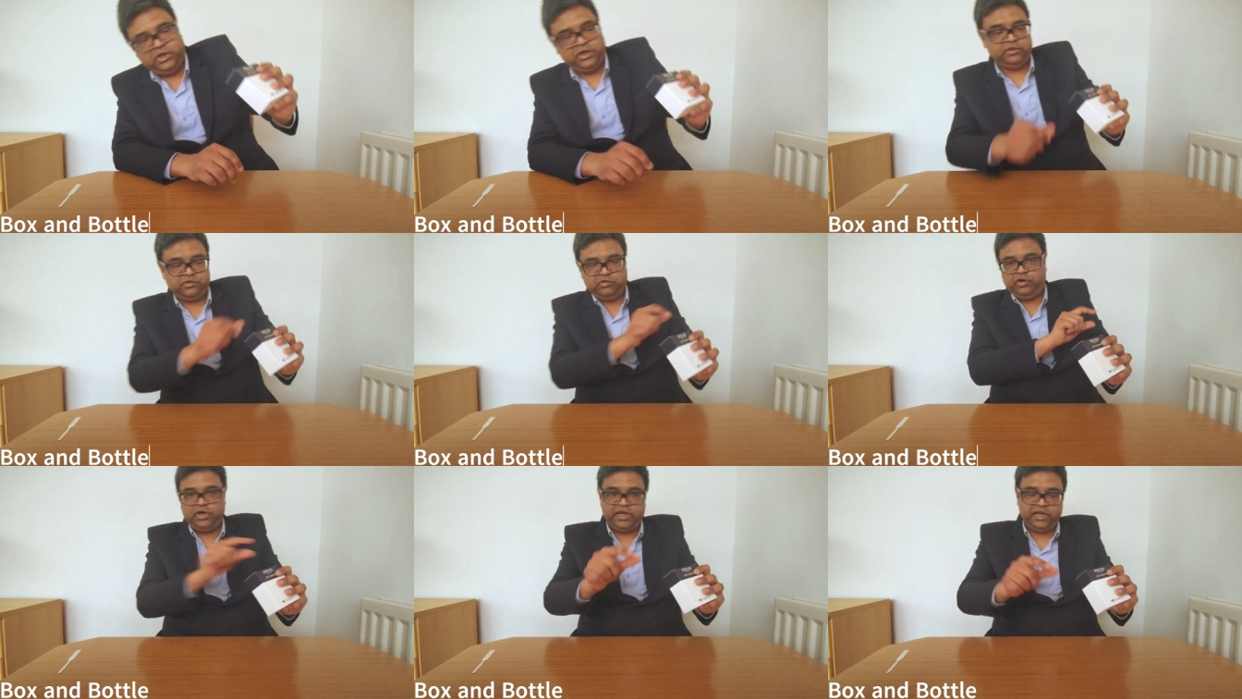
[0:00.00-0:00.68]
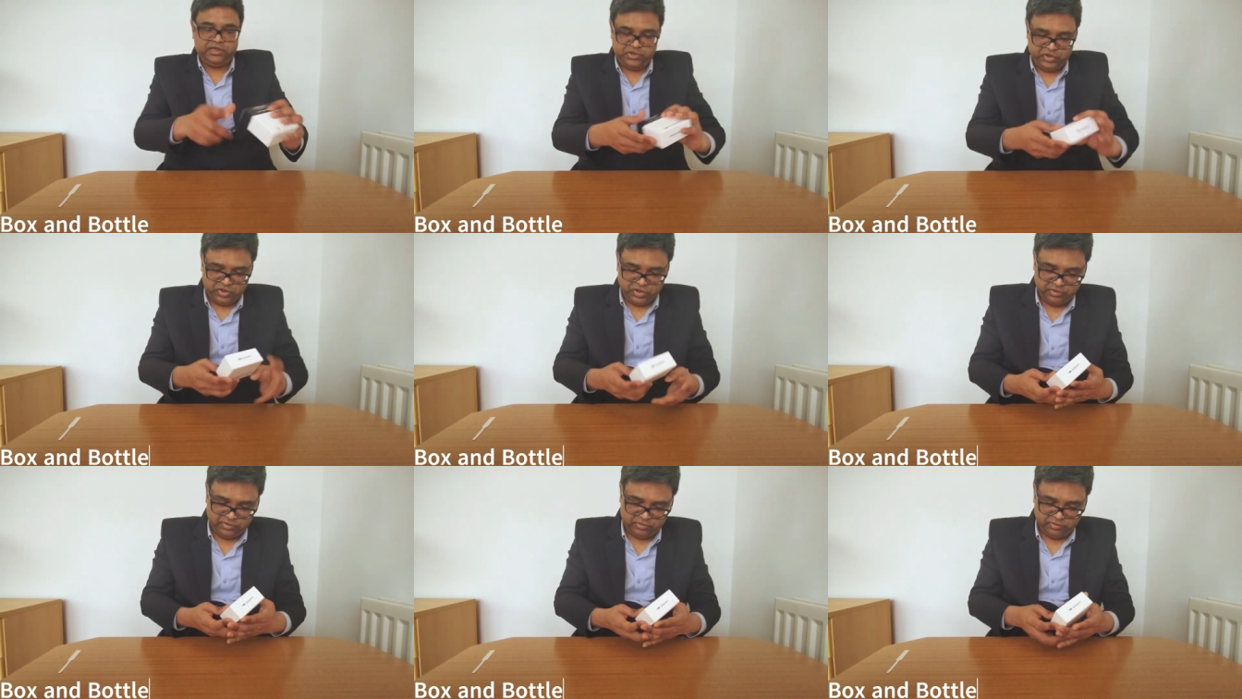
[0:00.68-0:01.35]
it's not like a
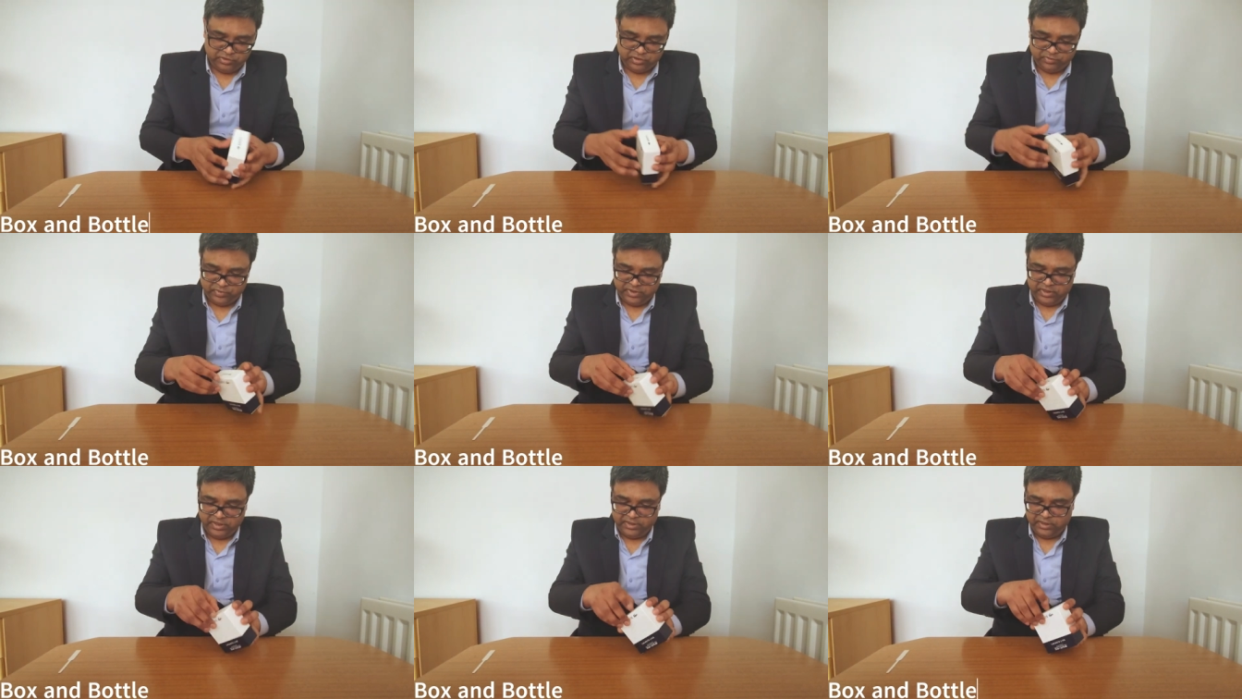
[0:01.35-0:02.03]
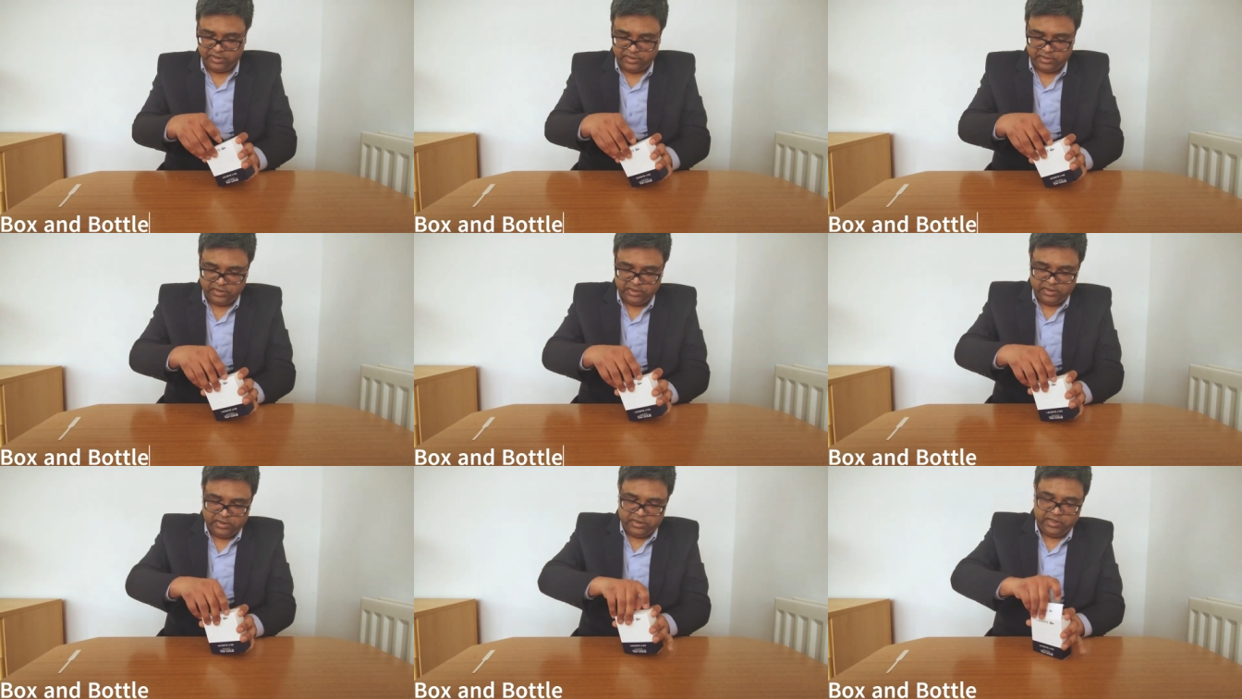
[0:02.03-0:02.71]
sticker or something like that.
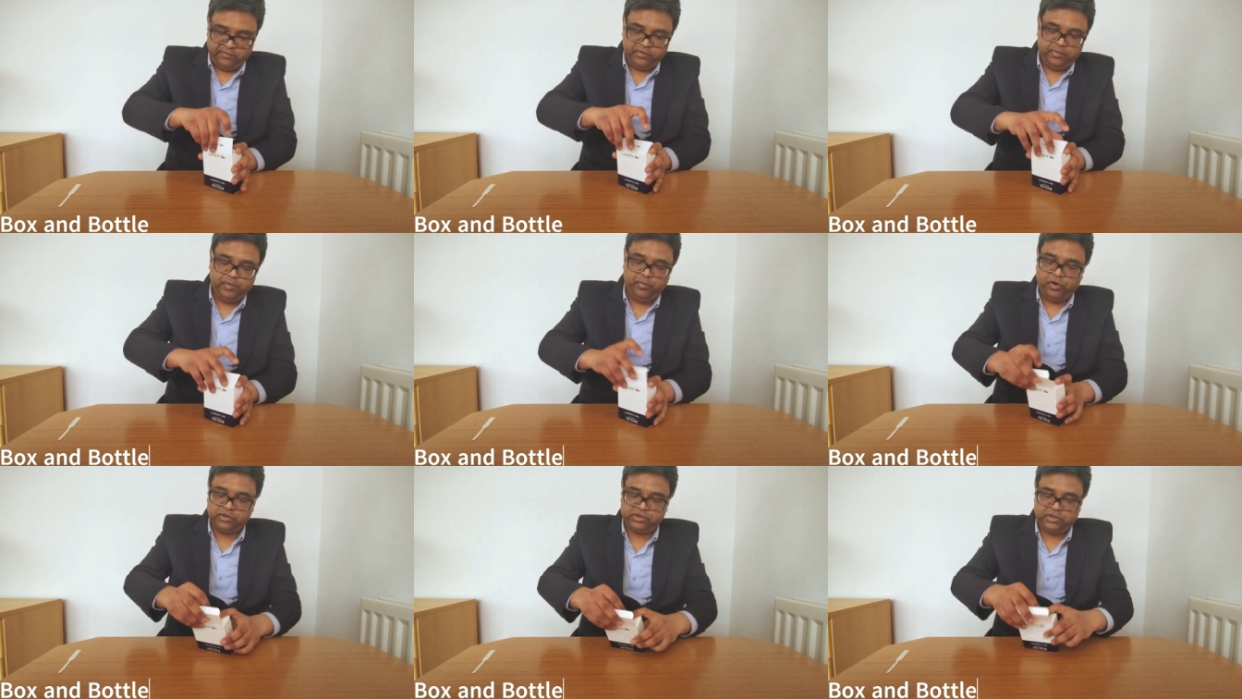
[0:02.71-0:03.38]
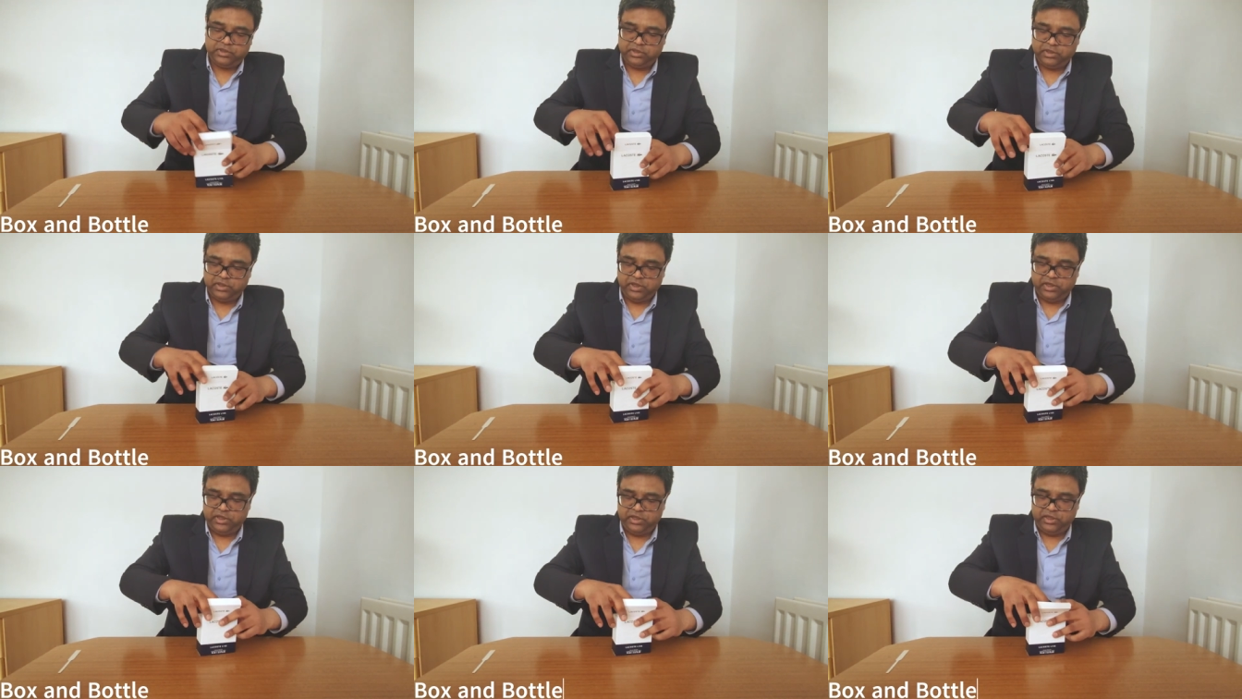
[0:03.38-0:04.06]
There will be box
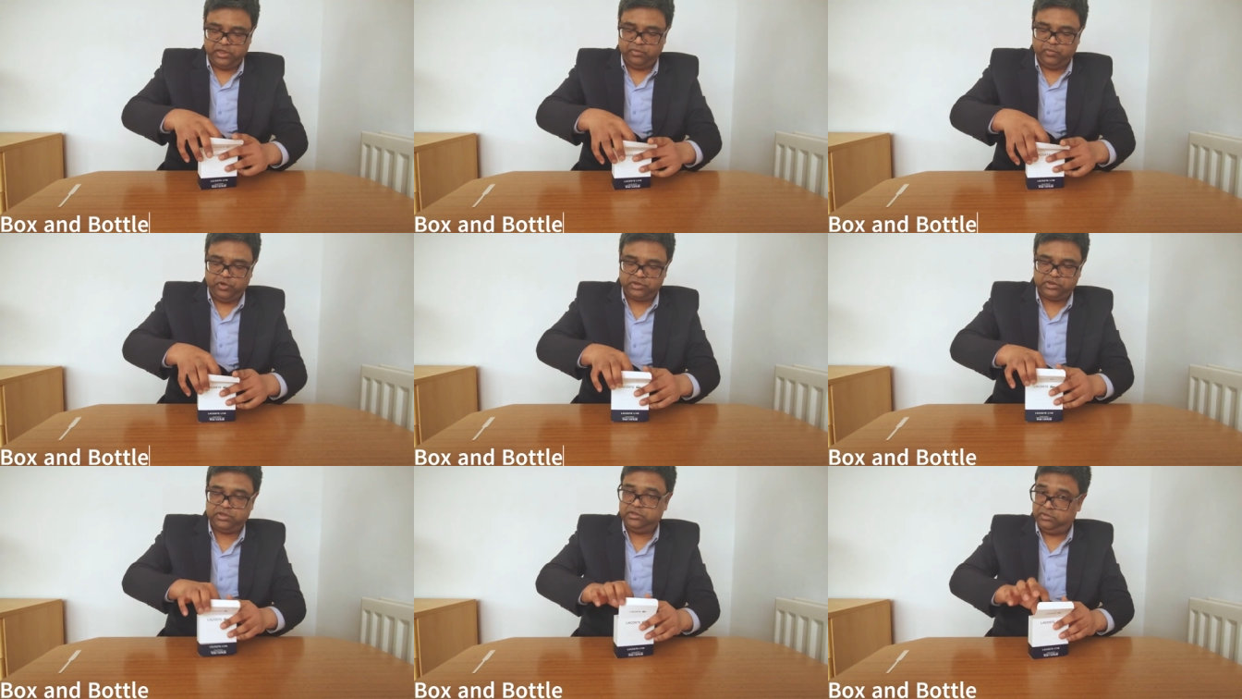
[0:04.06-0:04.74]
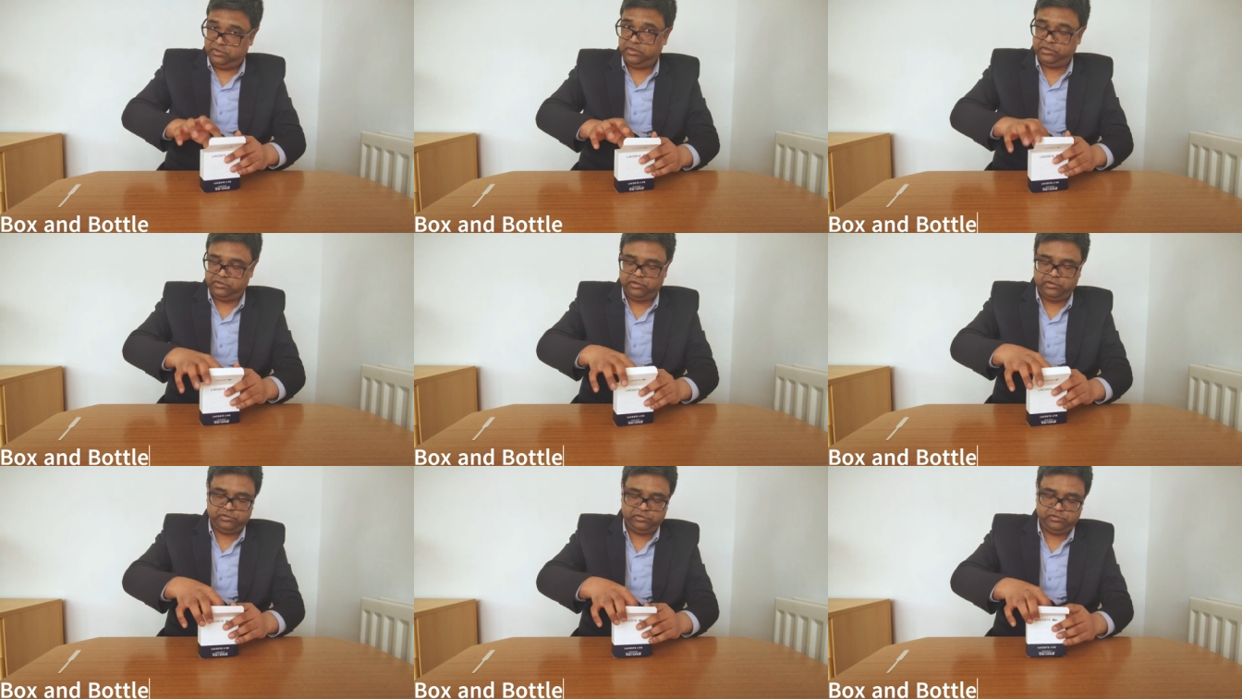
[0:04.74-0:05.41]
in the box. This
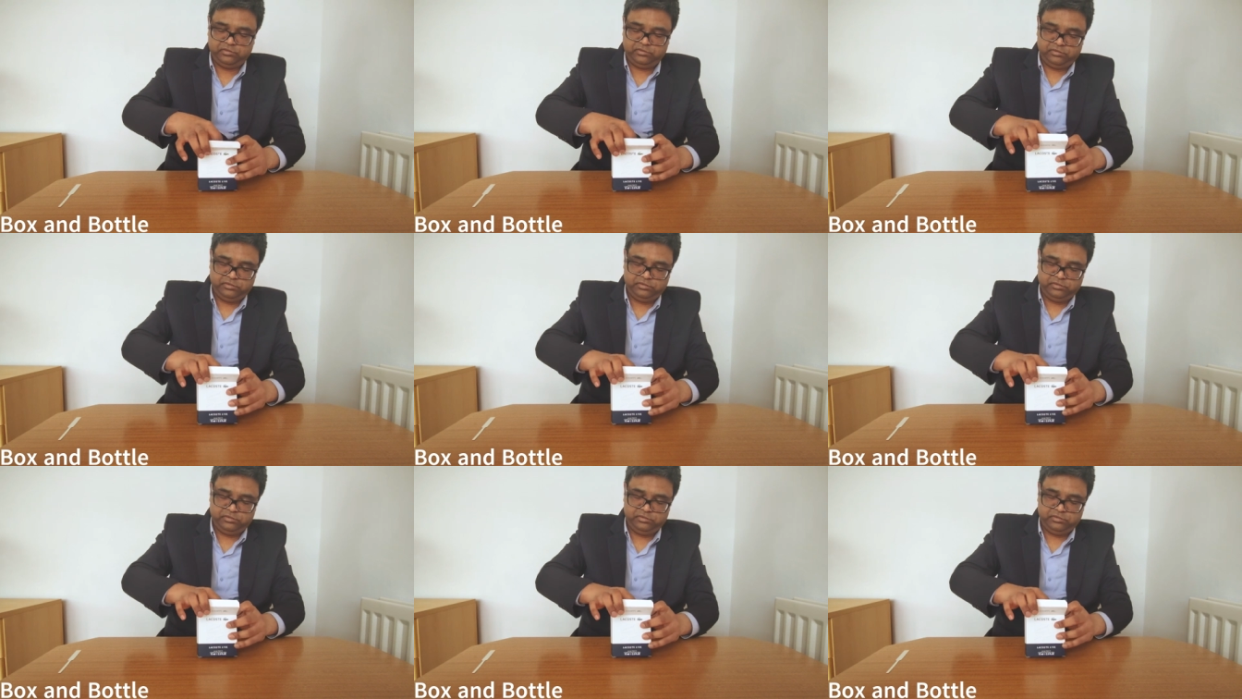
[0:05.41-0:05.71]
also